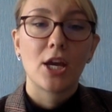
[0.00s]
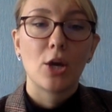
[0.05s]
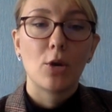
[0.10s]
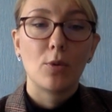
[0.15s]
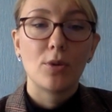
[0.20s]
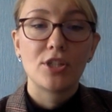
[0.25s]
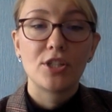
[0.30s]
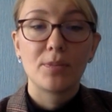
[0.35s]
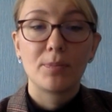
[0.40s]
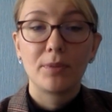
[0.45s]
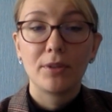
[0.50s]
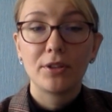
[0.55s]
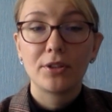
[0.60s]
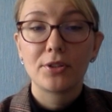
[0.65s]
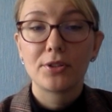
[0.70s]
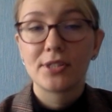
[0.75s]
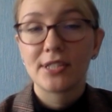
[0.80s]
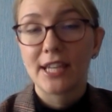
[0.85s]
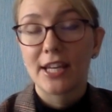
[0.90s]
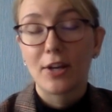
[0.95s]
which appeal to
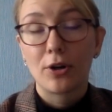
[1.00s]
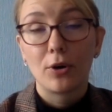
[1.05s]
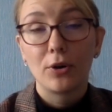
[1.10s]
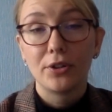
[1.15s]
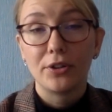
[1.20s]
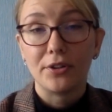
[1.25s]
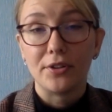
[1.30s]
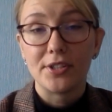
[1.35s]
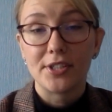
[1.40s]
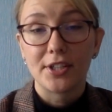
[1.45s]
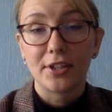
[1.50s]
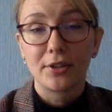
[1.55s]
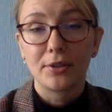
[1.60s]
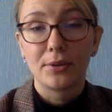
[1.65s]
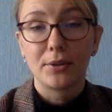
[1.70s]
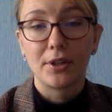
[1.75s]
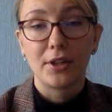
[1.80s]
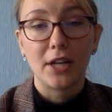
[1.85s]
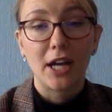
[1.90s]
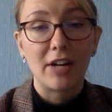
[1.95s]
stakeholders,
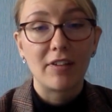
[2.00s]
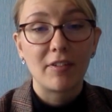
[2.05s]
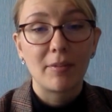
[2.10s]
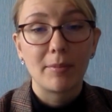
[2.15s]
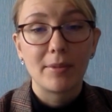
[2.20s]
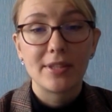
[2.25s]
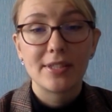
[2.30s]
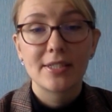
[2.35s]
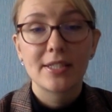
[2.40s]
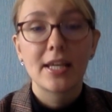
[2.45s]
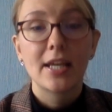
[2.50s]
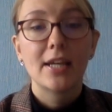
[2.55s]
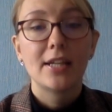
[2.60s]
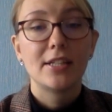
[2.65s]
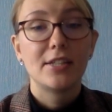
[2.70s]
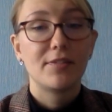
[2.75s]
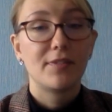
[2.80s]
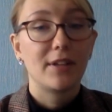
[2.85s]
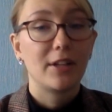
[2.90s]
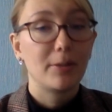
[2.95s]
including governments,
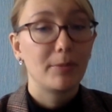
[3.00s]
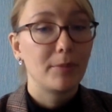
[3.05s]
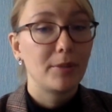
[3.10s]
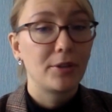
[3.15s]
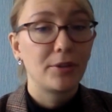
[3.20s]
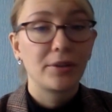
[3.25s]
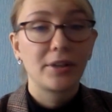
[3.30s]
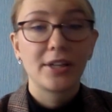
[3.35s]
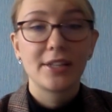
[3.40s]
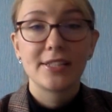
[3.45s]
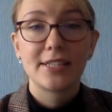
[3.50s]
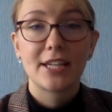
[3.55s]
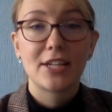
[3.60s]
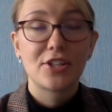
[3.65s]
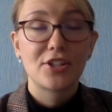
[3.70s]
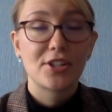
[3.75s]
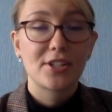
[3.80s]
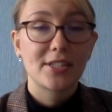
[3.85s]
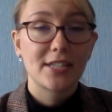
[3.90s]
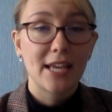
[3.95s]
development
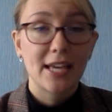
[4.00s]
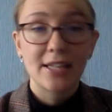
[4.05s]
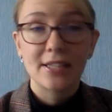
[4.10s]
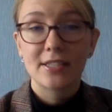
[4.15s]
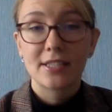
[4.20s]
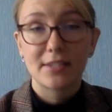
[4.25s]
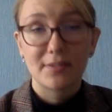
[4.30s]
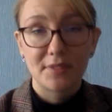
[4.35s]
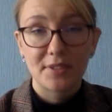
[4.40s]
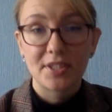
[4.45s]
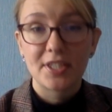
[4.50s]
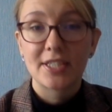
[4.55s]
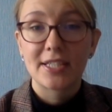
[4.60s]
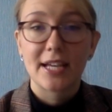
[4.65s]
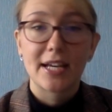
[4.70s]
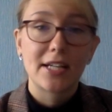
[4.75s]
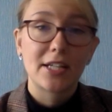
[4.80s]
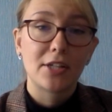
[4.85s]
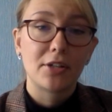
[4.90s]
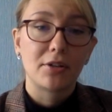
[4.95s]
organizations, and civil
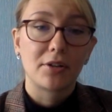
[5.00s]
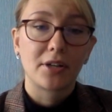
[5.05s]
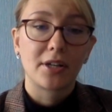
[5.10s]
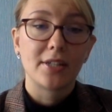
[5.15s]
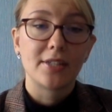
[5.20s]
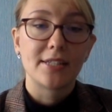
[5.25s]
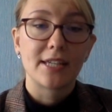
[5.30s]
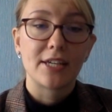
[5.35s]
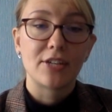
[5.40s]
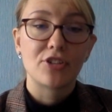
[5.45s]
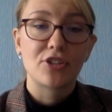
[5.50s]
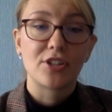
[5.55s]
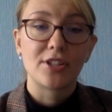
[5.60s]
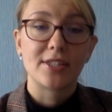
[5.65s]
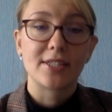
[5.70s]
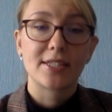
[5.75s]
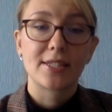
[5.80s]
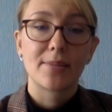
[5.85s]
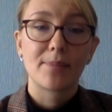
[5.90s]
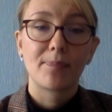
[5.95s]
society organizations.